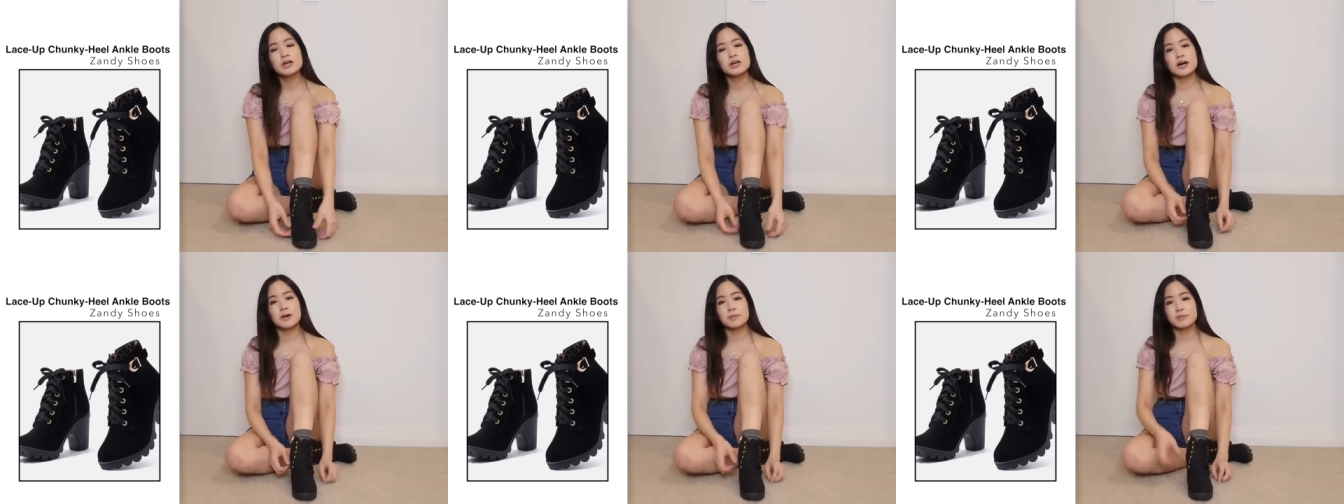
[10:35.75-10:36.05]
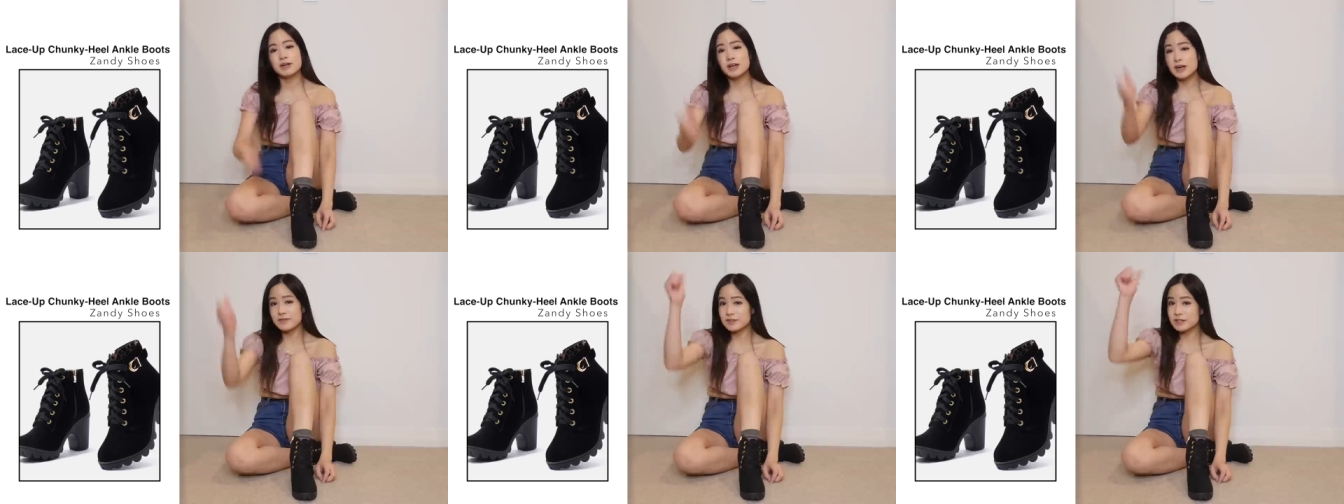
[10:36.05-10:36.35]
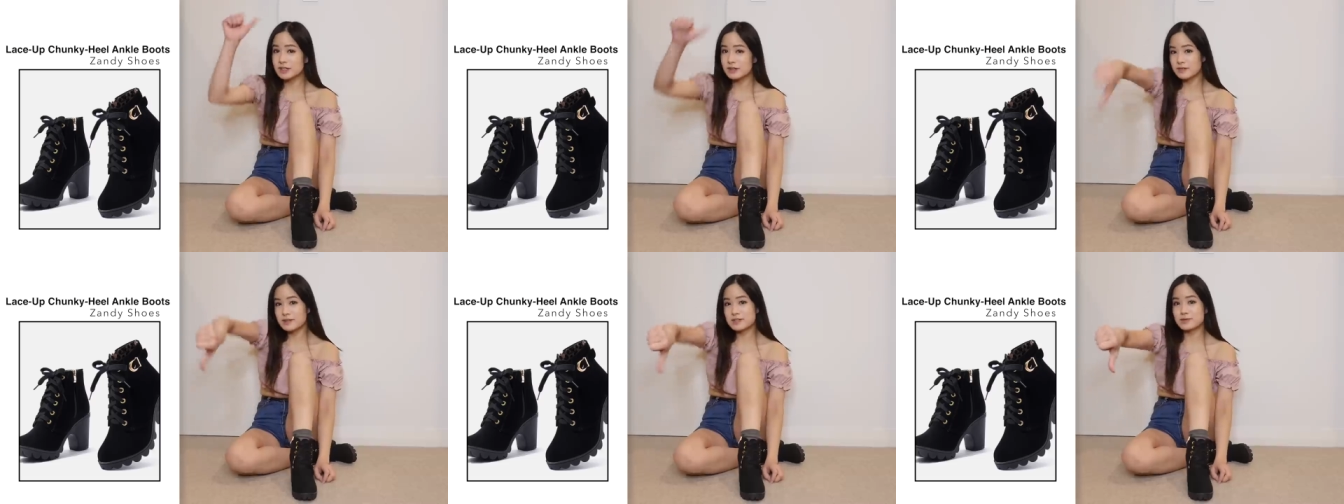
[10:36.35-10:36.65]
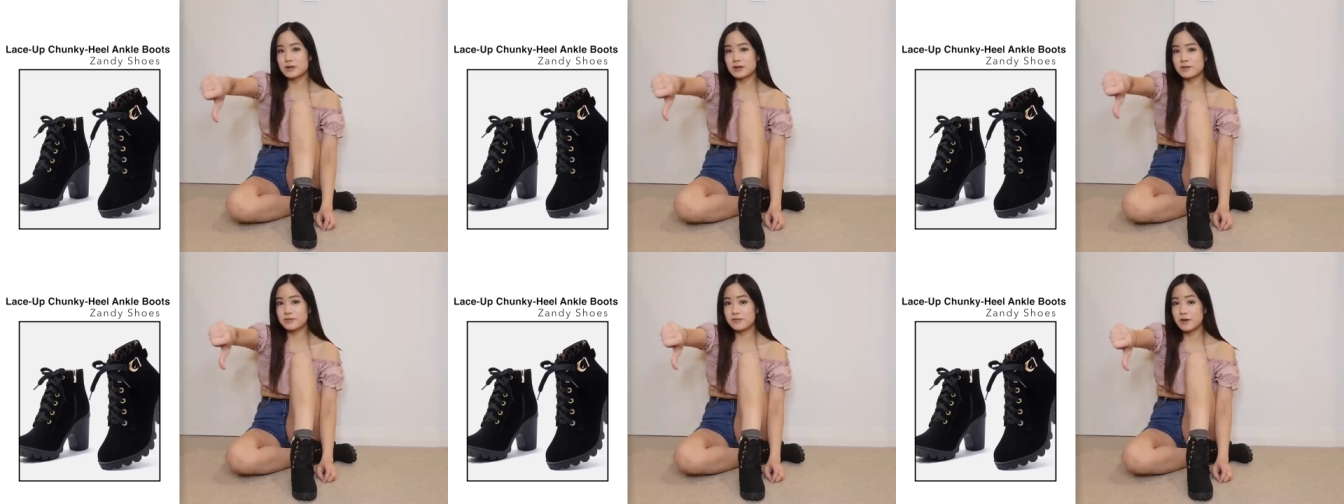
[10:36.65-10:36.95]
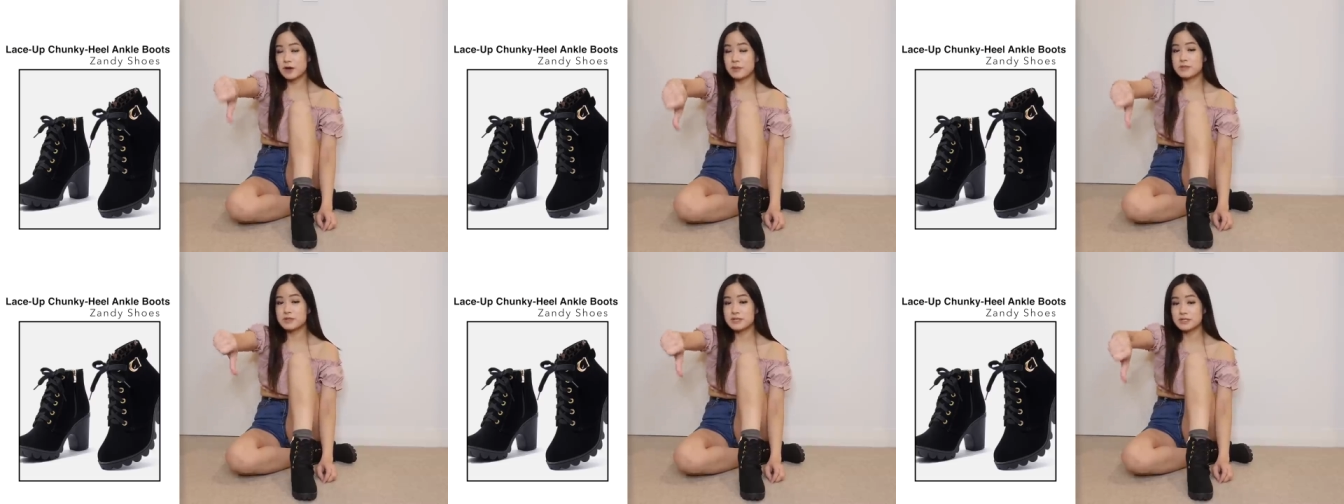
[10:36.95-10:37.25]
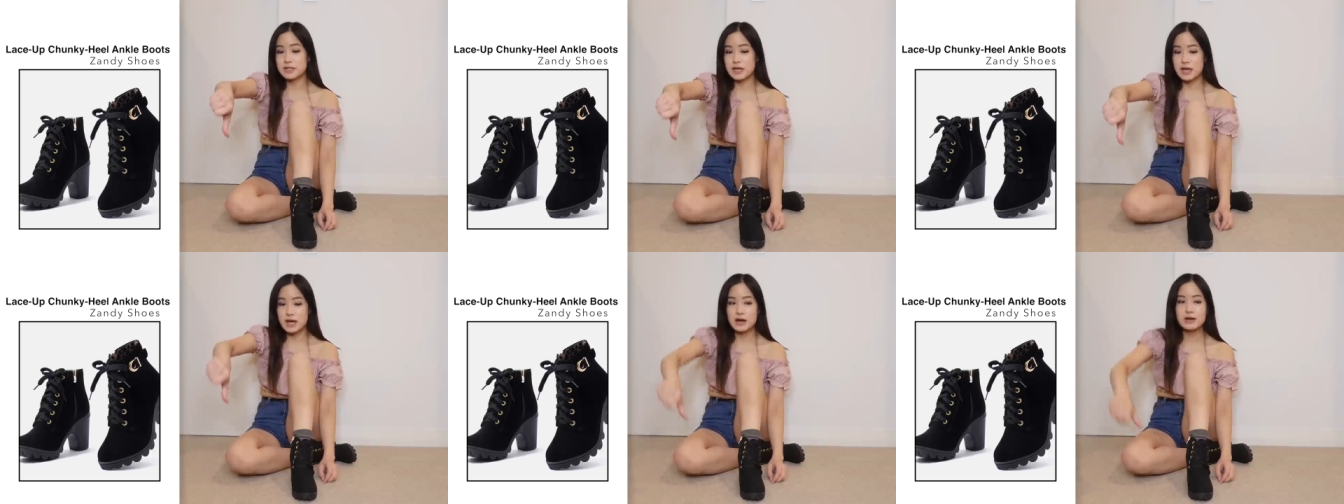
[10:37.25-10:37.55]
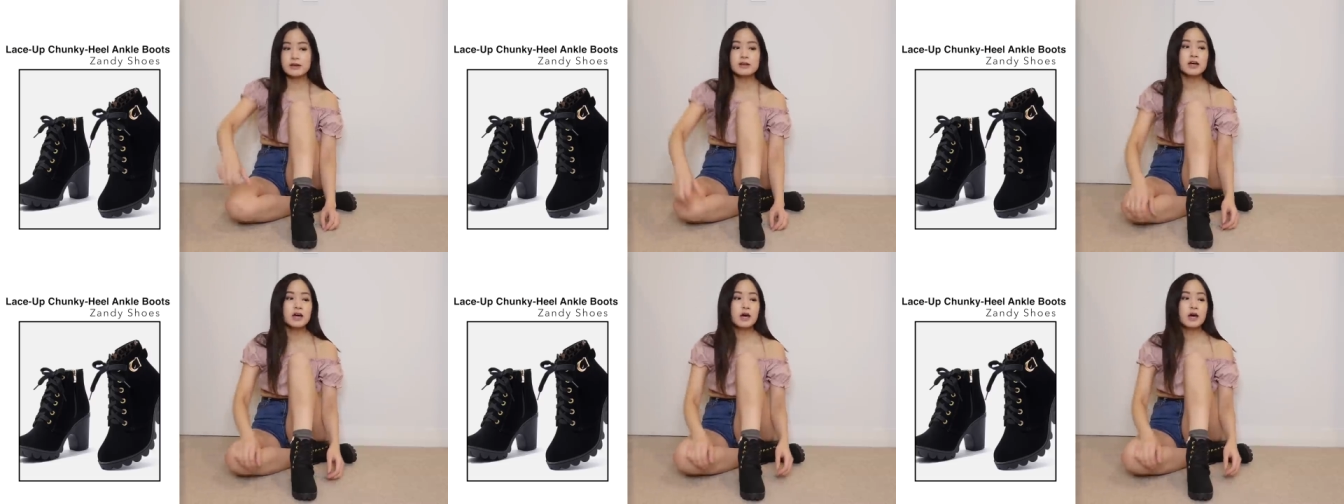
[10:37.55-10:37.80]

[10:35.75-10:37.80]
I'm gonna have to give this one a thumbs down.